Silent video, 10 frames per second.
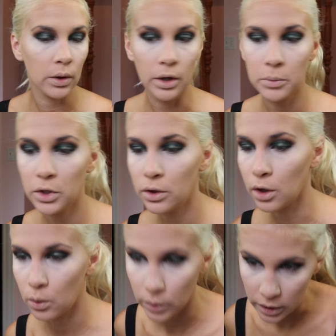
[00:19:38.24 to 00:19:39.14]
All right, I'm gonna
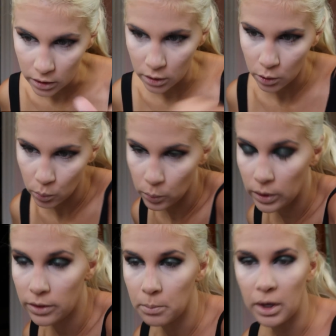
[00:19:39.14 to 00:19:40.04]
go in
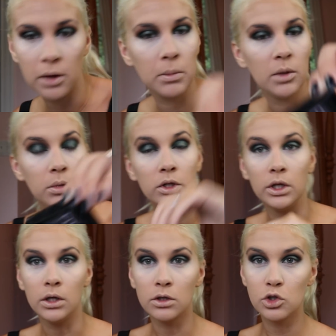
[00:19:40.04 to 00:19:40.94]
with my
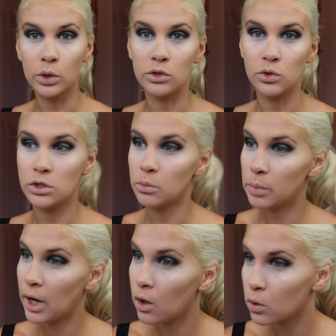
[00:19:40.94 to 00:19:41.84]
Maybelline translucent
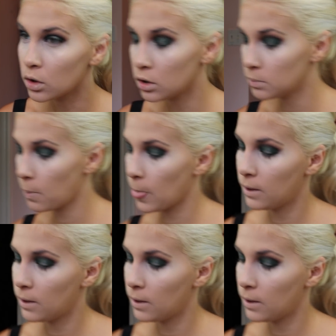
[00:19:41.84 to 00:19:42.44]
powder